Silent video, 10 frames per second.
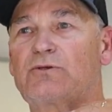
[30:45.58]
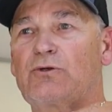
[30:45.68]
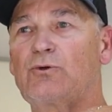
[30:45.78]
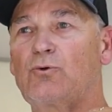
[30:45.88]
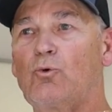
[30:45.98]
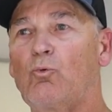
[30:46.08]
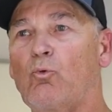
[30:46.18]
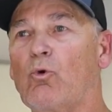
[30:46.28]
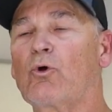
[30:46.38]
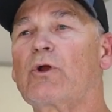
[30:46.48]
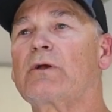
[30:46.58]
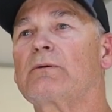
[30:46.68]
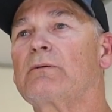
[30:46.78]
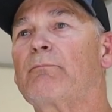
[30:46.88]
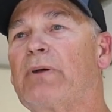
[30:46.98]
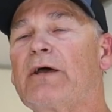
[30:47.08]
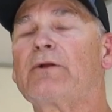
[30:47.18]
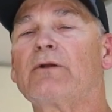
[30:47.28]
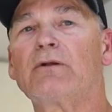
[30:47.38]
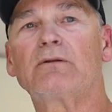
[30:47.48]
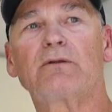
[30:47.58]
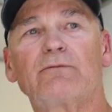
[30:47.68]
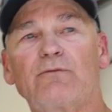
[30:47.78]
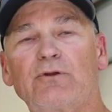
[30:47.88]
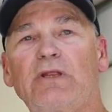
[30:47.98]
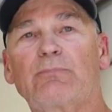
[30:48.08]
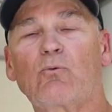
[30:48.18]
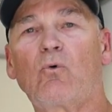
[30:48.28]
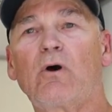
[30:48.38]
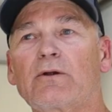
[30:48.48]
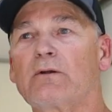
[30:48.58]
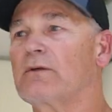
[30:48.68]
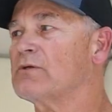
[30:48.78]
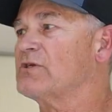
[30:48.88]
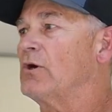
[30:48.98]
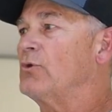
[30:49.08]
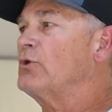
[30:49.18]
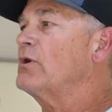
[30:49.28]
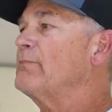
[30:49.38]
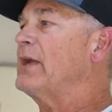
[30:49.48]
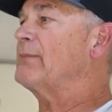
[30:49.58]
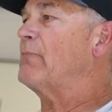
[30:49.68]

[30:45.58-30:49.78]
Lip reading: to work better for deeper water. So you can make